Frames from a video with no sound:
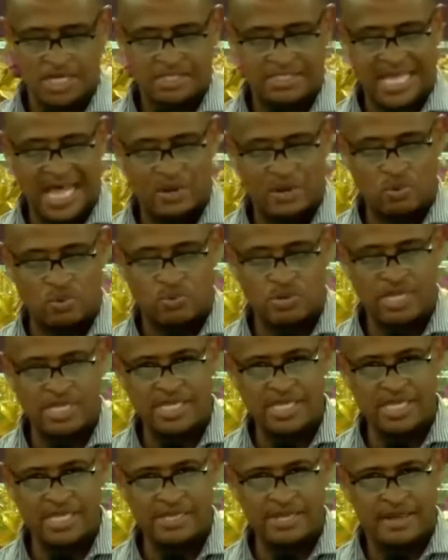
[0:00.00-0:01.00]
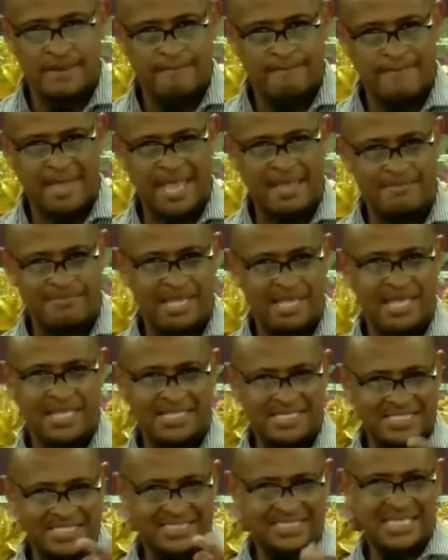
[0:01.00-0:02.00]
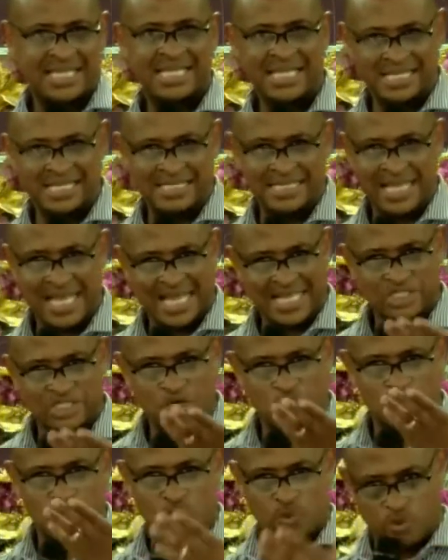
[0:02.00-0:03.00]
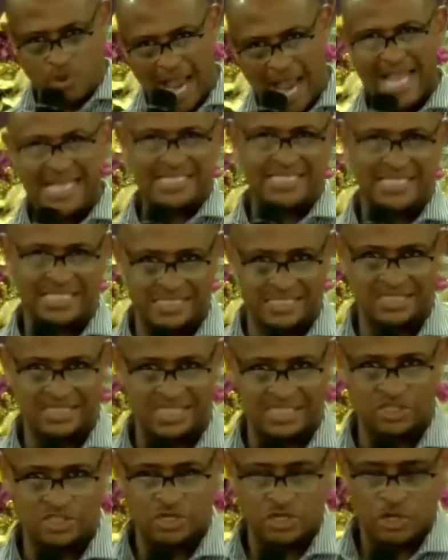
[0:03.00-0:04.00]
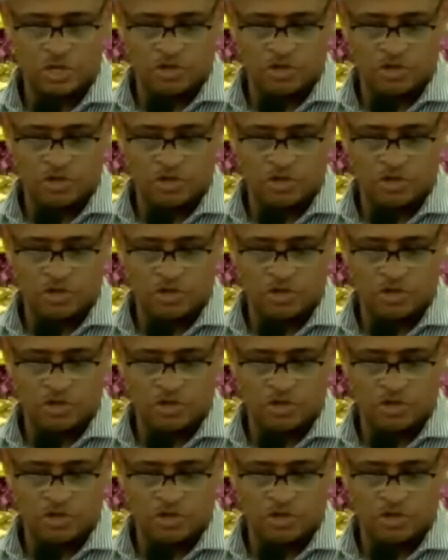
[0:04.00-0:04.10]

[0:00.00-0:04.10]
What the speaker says: that we may be seen as righteousness